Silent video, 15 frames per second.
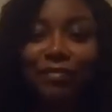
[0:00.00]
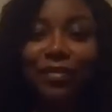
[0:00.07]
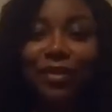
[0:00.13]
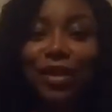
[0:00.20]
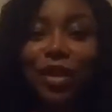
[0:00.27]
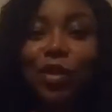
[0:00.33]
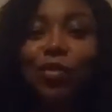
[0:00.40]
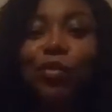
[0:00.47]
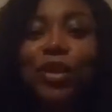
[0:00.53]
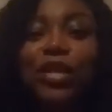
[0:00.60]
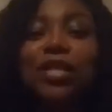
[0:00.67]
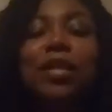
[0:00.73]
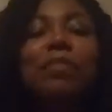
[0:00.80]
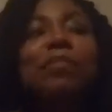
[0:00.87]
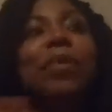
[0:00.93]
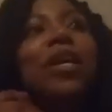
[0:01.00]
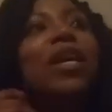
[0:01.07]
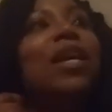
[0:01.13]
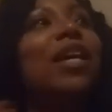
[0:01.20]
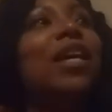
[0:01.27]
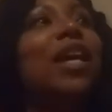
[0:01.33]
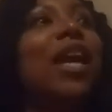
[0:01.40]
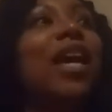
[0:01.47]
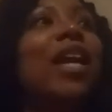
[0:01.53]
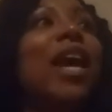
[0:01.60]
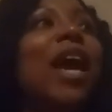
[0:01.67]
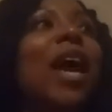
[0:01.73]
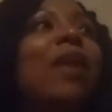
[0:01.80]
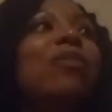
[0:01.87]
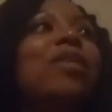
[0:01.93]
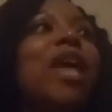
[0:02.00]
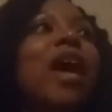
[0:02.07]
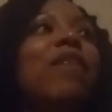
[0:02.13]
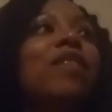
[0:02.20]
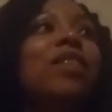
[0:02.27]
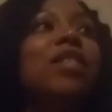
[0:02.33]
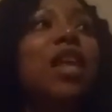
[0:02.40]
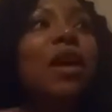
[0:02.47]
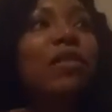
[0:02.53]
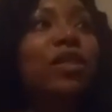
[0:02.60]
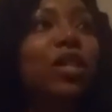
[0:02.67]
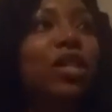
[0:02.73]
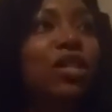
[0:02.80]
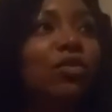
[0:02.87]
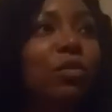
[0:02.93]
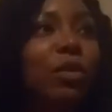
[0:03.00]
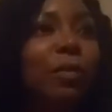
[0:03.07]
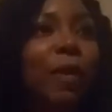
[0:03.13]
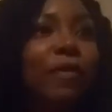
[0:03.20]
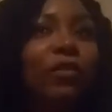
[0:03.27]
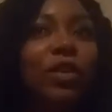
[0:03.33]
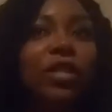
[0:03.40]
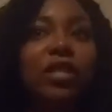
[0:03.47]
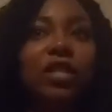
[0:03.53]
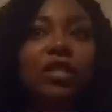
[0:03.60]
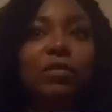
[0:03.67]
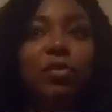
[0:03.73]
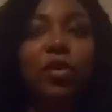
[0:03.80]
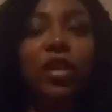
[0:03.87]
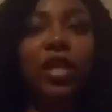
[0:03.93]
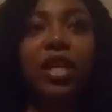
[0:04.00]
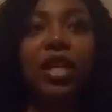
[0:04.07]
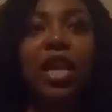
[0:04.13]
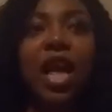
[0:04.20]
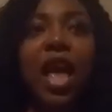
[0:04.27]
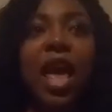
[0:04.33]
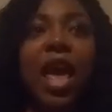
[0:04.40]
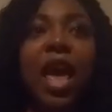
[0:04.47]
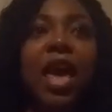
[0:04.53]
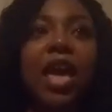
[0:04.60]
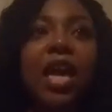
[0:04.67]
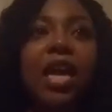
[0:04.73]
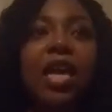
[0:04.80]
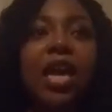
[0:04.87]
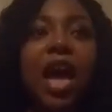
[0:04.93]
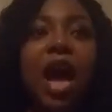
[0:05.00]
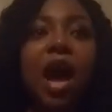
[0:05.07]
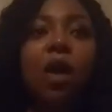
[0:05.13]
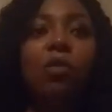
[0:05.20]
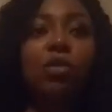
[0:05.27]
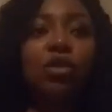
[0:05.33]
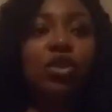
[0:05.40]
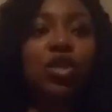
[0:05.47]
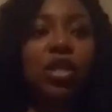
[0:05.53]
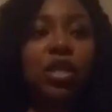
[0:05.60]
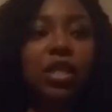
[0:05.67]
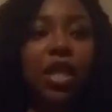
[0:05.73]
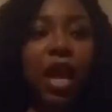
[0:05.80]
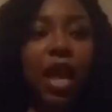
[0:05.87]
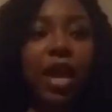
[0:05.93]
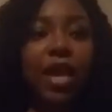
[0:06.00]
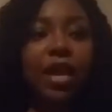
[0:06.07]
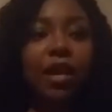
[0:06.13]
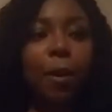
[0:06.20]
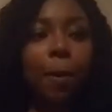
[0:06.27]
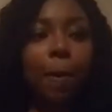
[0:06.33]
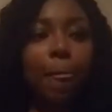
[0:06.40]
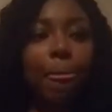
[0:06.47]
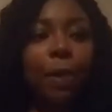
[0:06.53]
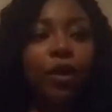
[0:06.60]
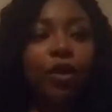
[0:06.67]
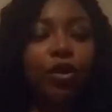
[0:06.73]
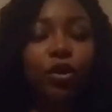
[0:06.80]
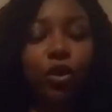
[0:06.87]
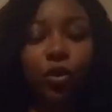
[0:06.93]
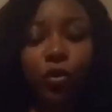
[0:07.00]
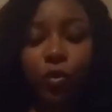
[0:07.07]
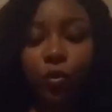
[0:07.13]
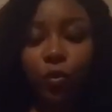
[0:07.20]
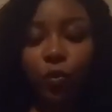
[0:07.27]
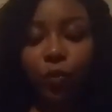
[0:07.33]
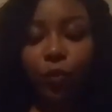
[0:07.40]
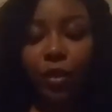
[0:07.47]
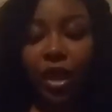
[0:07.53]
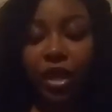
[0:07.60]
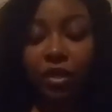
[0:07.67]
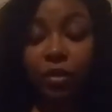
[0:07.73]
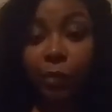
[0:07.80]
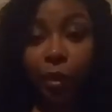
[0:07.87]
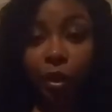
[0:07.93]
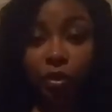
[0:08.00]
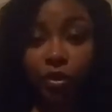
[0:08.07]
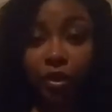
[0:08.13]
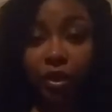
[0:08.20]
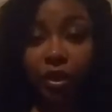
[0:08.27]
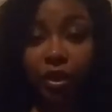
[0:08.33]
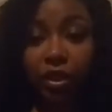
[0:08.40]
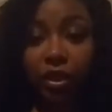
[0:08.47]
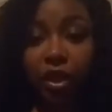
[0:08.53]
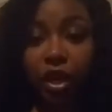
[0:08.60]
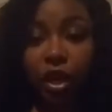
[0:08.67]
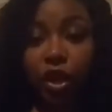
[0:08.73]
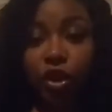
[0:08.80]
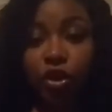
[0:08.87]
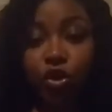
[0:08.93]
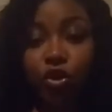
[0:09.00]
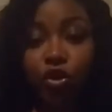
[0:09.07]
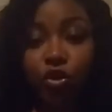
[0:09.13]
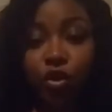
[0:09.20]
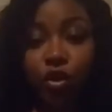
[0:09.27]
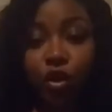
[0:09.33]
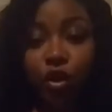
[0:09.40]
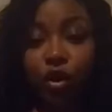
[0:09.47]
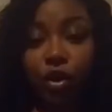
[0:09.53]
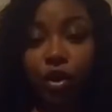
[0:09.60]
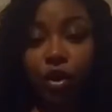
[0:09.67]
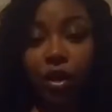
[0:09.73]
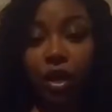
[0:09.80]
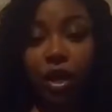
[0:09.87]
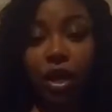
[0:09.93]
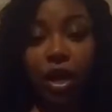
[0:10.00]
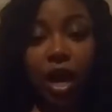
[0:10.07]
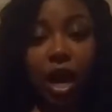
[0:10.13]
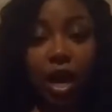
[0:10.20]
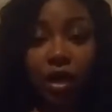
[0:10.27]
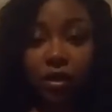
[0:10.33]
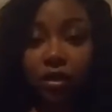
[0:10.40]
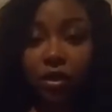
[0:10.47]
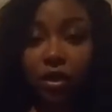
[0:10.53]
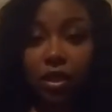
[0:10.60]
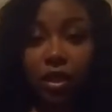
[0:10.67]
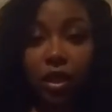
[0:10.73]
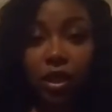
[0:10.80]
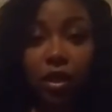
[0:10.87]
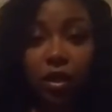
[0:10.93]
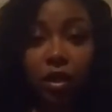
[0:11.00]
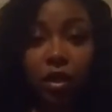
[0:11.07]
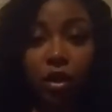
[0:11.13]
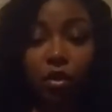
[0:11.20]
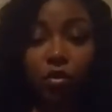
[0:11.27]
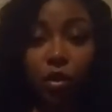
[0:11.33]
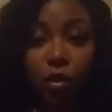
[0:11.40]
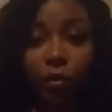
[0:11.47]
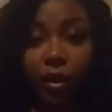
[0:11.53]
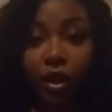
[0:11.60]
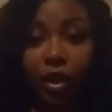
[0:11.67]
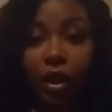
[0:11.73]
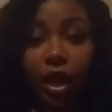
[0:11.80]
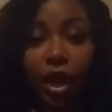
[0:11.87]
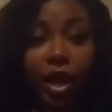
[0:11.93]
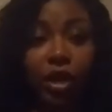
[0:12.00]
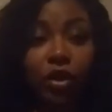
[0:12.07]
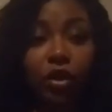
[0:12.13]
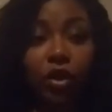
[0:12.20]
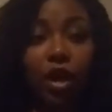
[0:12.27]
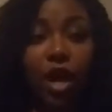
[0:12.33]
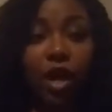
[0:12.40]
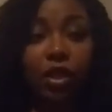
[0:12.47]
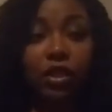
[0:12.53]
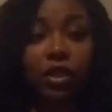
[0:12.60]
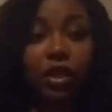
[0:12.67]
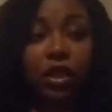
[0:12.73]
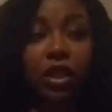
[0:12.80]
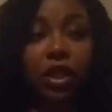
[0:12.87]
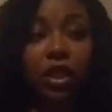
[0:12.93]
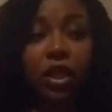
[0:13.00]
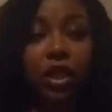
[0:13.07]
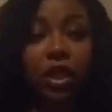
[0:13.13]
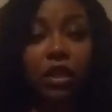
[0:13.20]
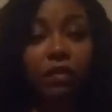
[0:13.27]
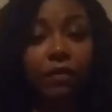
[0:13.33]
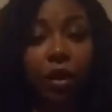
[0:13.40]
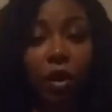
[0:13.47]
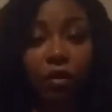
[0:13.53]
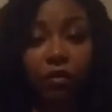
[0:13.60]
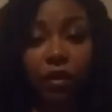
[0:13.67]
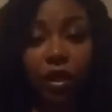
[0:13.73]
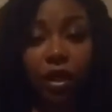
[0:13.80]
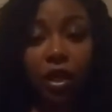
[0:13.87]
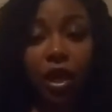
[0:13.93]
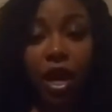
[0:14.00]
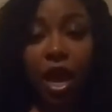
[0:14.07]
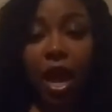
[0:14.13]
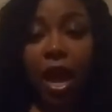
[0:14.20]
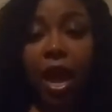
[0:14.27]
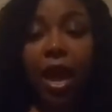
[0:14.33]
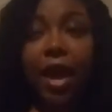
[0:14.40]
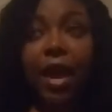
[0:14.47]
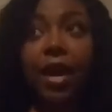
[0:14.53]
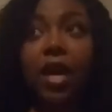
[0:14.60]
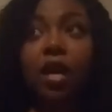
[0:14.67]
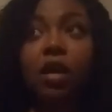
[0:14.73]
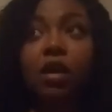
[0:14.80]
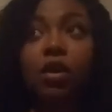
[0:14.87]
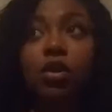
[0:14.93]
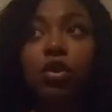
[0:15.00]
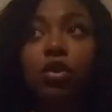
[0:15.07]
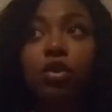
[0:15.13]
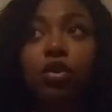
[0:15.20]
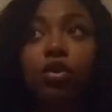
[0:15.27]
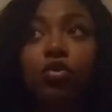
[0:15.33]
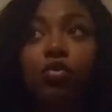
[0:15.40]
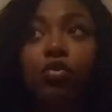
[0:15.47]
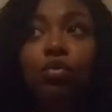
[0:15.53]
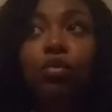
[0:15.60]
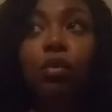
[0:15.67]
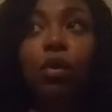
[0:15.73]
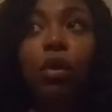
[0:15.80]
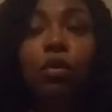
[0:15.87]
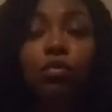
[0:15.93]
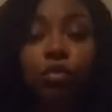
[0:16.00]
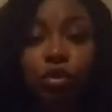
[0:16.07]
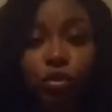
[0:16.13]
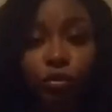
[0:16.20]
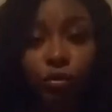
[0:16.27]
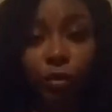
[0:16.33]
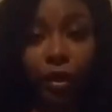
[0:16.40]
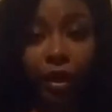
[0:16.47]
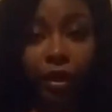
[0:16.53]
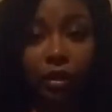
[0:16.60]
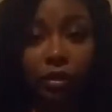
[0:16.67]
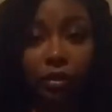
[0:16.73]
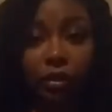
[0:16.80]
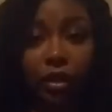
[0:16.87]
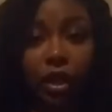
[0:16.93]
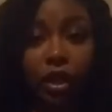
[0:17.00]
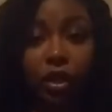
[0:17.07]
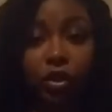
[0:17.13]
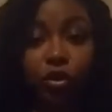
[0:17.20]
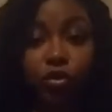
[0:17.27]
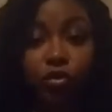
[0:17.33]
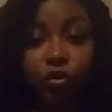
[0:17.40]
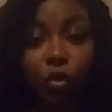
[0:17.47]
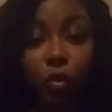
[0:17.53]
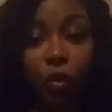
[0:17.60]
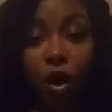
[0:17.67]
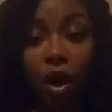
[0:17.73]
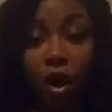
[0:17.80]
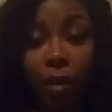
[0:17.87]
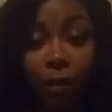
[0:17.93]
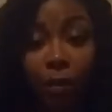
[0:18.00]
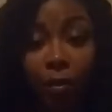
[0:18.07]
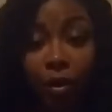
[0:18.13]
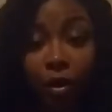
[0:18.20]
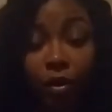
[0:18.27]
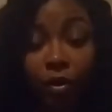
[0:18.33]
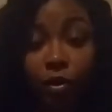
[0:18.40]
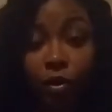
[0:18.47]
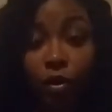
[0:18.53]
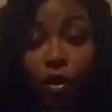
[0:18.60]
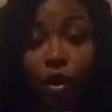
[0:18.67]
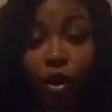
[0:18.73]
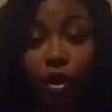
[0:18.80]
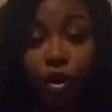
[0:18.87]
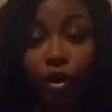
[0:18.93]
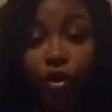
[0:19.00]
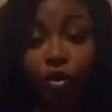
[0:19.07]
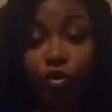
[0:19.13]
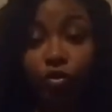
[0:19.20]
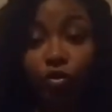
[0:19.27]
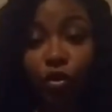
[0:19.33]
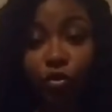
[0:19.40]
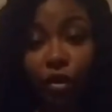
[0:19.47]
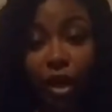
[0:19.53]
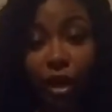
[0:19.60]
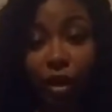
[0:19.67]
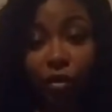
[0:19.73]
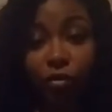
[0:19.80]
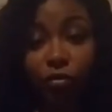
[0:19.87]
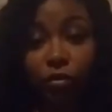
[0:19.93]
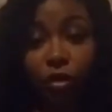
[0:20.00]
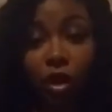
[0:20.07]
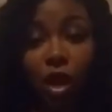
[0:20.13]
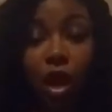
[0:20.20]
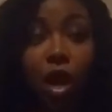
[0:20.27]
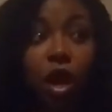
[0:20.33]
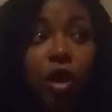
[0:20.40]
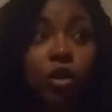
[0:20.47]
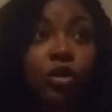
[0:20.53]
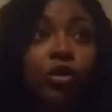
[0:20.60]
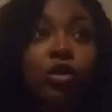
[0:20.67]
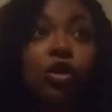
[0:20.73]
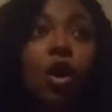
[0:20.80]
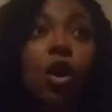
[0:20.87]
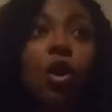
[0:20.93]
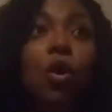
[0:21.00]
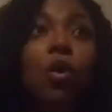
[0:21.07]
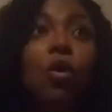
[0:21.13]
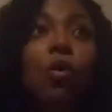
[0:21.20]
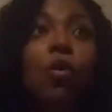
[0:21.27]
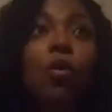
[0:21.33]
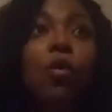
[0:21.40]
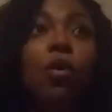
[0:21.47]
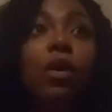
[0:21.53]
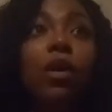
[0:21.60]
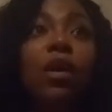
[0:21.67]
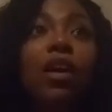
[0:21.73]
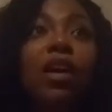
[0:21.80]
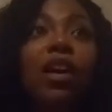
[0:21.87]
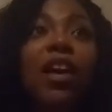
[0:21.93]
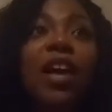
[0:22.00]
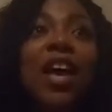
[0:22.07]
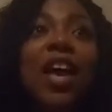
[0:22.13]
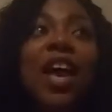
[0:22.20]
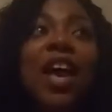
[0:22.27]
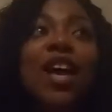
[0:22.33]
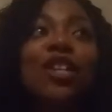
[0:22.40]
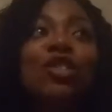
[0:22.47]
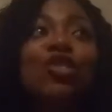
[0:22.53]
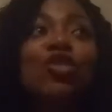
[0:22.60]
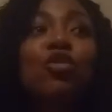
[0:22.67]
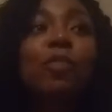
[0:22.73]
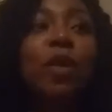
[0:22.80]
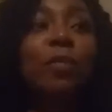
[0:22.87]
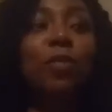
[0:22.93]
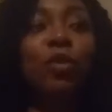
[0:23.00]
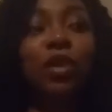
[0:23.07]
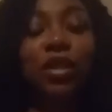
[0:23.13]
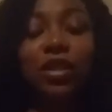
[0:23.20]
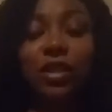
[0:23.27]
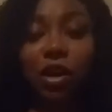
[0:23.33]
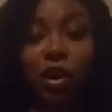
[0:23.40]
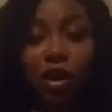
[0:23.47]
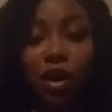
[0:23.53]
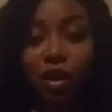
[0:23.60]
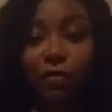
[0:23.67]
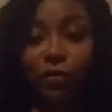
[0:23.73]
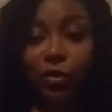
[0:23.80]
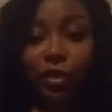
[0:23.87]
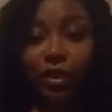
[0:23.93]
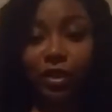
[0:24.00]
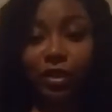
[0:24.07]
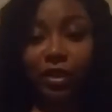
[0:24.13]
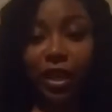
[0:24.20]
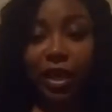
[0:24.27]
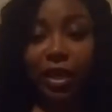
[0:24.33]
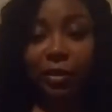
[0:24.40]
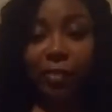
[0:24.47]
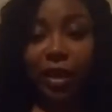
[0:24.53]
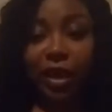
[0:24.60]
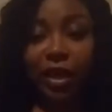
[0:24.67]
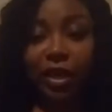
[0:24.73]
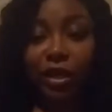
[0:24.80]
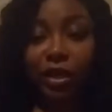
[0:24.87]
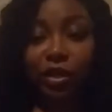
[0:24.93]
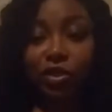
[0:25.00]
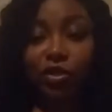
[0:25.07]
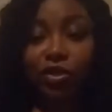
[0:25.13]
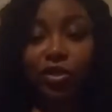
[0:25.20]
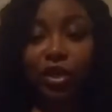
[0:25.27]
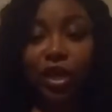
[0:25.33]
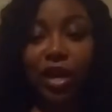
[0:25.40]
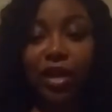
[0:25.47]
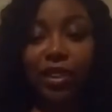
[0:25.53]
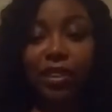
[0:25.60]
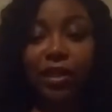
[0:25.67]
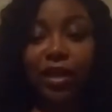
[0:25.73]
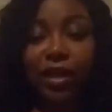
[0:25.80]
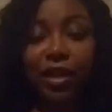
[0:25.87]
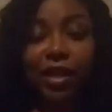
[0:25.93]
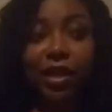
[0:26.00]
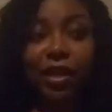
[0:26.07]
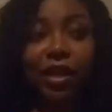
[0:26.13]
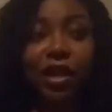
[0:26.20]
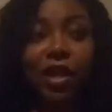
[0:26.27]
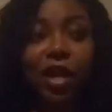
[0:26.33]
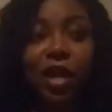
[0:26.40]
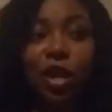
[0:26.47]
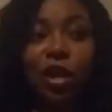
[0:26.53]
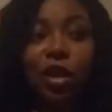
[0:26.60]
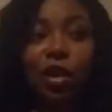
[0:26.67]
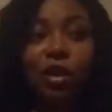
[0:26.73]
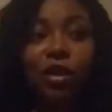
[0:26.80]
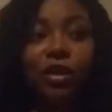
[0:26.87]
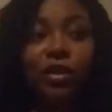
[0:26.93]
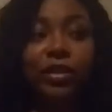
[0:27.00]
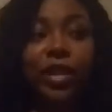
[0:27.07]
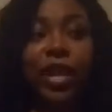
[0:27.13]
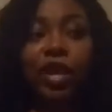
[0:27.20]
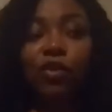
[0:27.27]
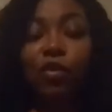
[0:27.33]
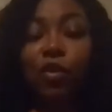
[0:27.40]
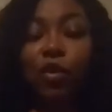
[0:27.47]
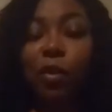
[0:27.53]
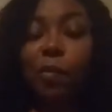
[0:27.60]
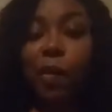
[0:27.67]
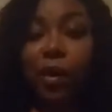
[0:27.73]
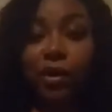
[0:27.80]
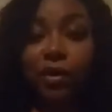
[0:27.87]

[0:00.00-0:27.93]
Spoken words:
Reason being, and I was having this conversation with one of my friends this morning, and I was just like, as a person, you're constantly growing and you're constantly evolving, and you grow two ways. Either you grow up or you grow down. So two people could start off on the same page and then they grow apart.